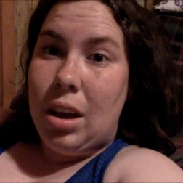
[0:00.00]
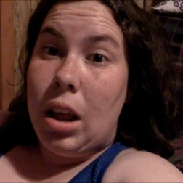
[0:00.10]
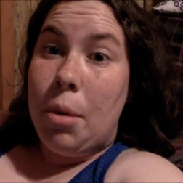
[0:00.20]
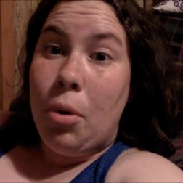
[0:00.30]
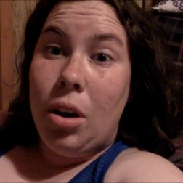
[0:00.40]

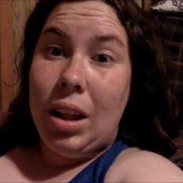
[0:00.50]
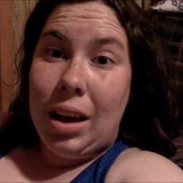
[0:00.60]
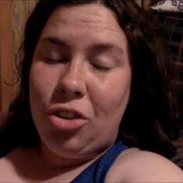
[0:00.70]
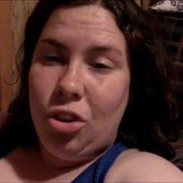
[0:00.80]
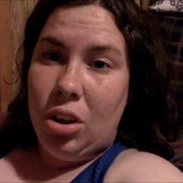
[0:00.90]
And Amarillo
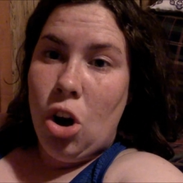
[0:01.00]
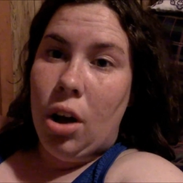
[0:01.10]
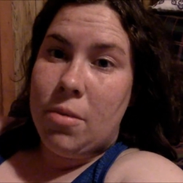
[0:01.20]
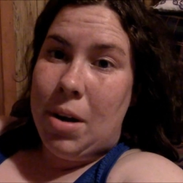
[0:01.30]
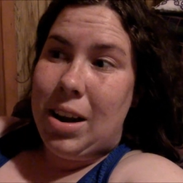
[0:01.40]
actually
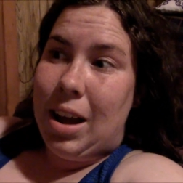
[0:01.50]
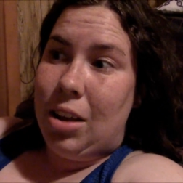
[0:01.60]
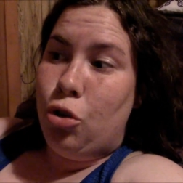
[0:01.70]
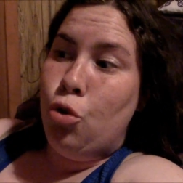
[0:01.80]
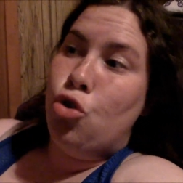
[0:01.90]
caused my
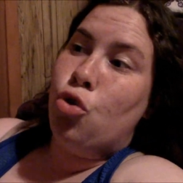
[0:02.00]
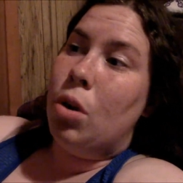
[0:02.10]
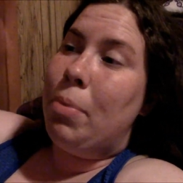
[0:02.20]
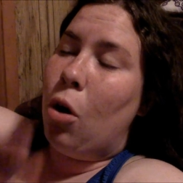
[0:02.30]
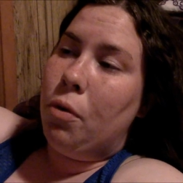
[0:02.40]
dad to
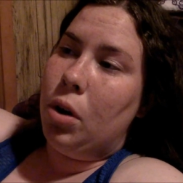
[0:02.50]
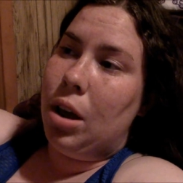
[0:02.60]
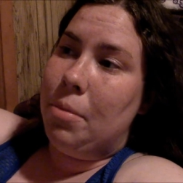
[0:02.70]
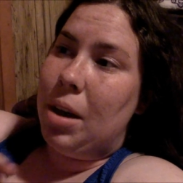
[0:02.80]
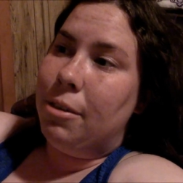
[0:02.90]
trip over
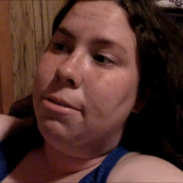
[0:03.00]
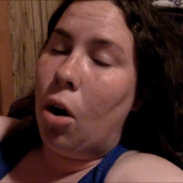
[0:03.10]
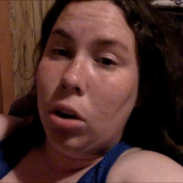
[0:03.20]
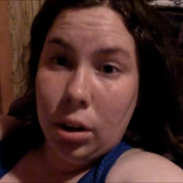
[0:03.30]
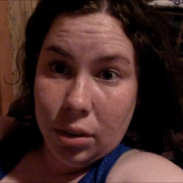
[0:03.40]
him and
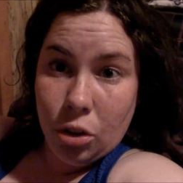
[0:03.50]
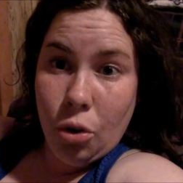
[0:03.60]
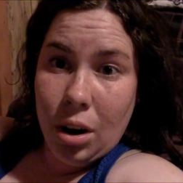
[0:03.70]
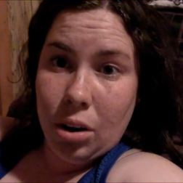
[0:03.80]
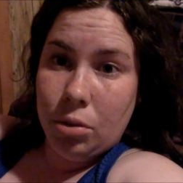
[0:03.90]
fall onto the
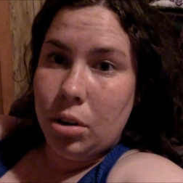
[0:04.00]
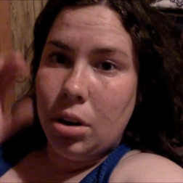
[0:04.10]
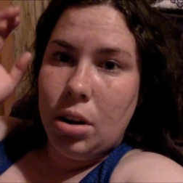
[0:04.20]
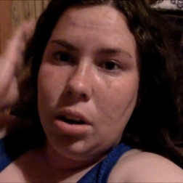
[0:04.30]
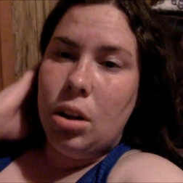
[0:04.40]
ground.
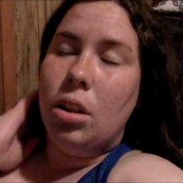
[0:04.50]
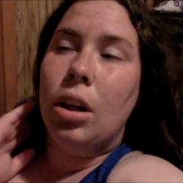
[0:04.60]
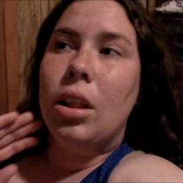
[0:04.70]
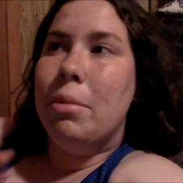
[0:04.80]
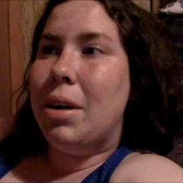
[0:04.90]

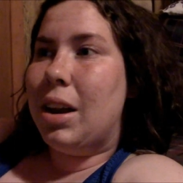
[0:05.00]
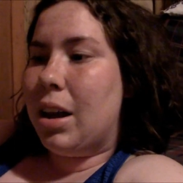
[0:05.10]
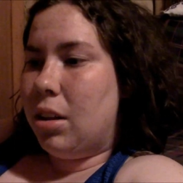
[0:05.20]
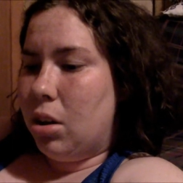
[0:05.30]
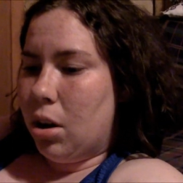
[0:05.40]
Luckily, my
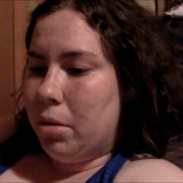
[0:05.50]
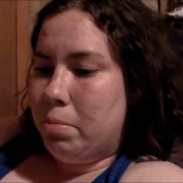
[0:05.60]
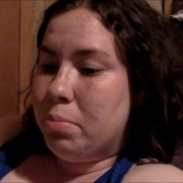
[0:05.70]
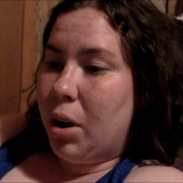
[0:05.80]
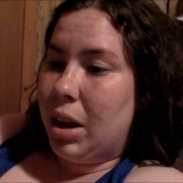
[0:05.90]
dad did not
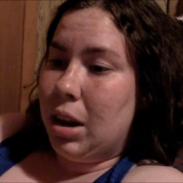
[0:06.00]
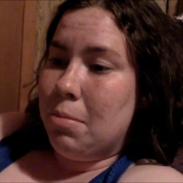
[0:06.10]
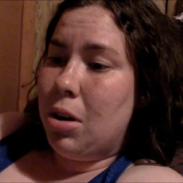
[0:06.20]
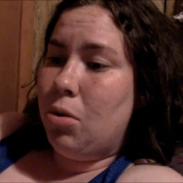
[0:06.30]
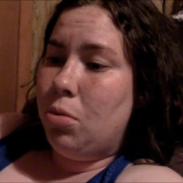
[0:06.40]
break any
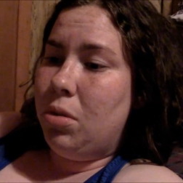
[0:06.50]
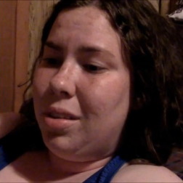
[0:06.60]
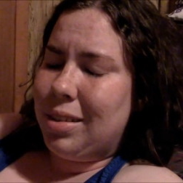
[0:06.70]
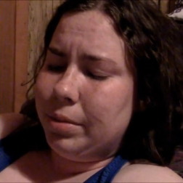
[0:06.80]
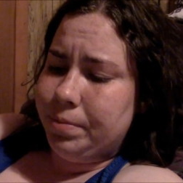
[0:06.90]

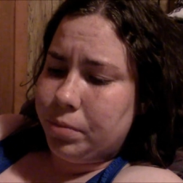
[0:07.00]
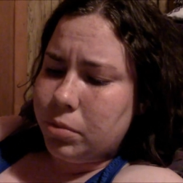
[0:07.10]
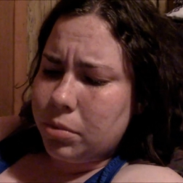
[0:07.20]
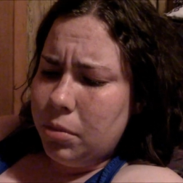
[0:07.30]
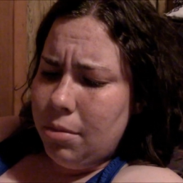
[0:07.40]
bones.
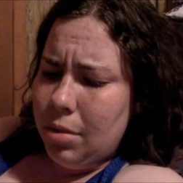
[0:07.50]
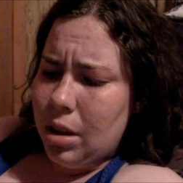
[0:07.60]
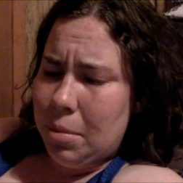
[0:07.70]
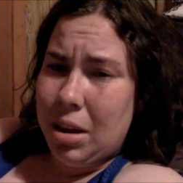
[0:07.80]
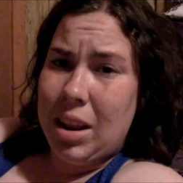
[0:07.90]

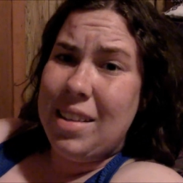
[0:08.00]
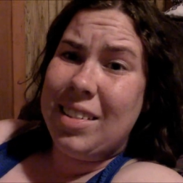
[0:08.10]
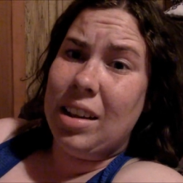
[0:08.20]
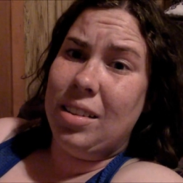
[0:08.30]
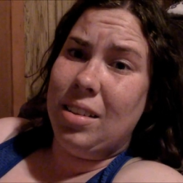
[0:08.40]
I mean, he's
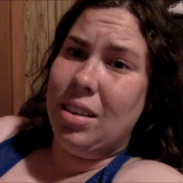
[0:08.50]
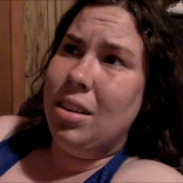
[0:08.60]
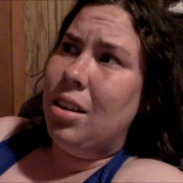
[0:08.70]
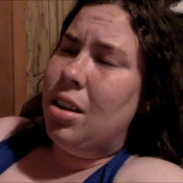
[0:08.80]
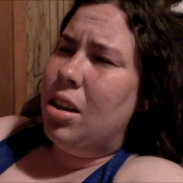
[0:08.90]
60.
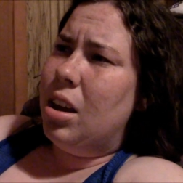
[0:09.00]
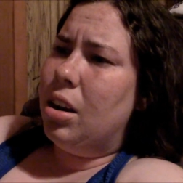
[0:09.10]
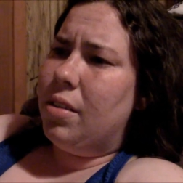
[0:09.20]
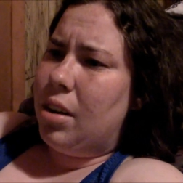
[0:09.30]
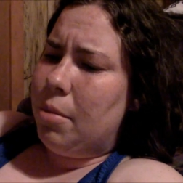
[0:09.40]
He
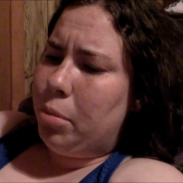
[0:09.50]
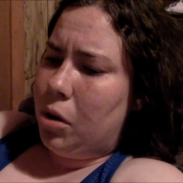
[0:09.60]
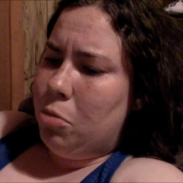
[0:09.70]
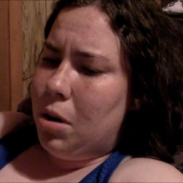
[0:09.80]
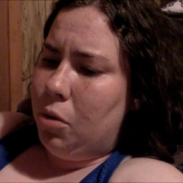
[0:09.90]
doesn't have
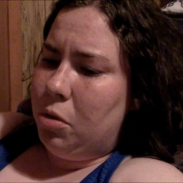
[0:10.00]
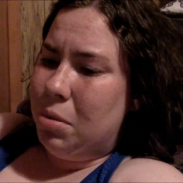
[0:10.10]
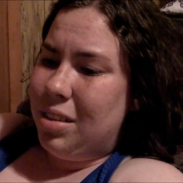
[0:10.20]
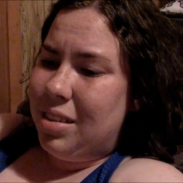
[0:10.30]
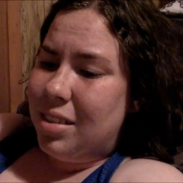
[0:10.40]
brittle bones,
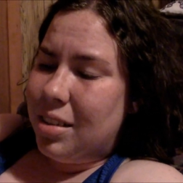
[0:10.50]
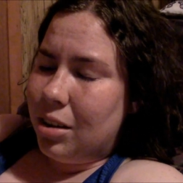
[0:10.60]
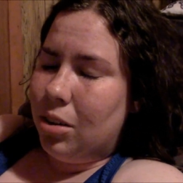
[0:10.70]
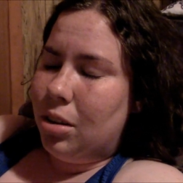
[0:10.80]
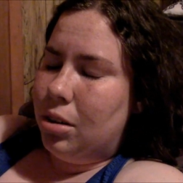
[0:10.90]
but
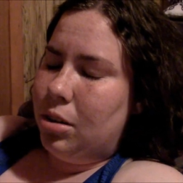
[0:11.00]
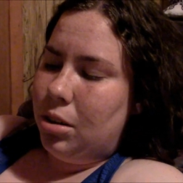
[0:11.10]
still.